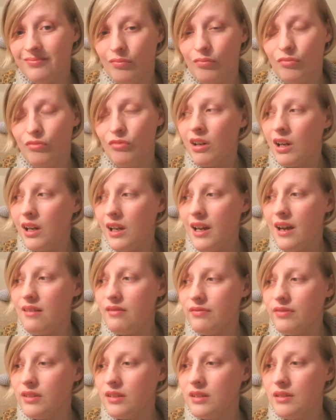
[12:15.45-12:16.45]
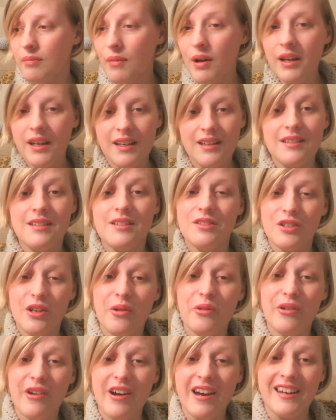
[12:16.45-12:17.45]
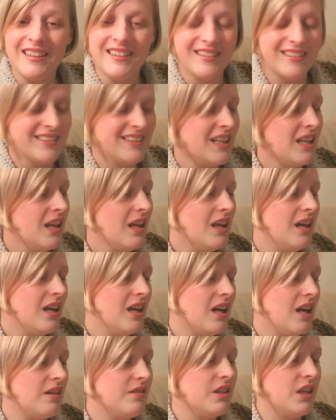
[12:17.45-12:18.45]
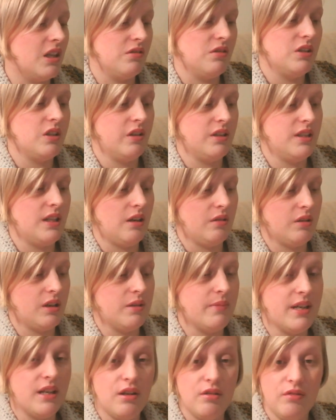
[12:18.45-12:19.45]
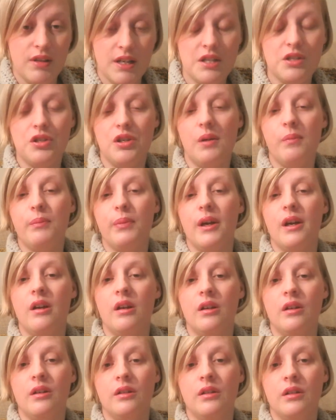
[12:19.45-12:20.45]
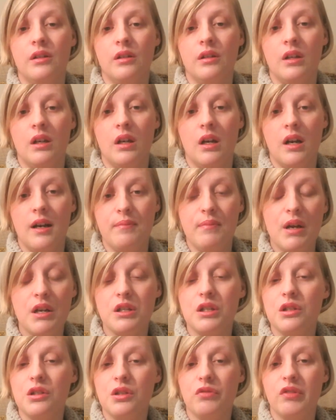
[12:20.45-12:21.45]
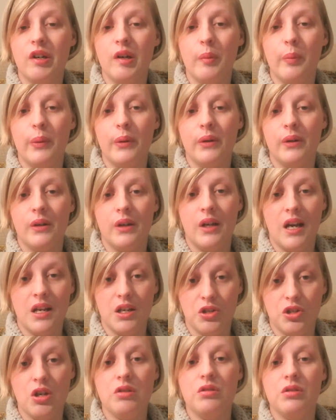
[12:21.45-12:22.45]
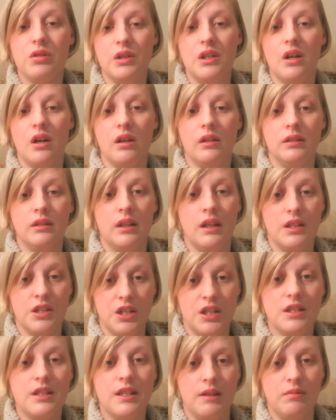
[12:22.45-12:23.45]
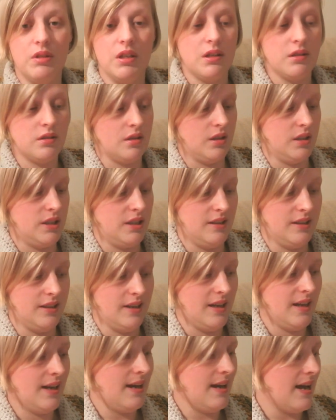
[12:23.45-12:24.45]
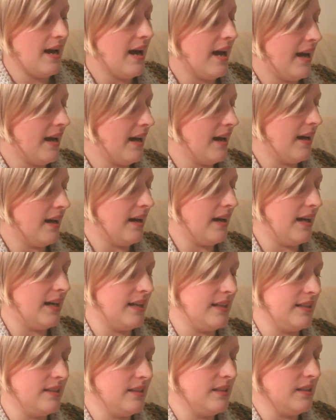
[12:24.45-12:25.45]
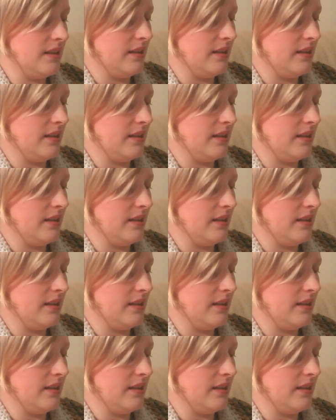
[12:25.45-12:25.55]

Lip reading: Really helpful. My kids are so great. So I said, I'm going to make you this jumper. I measured her up and I showed her the yarn, and she seemed excited, and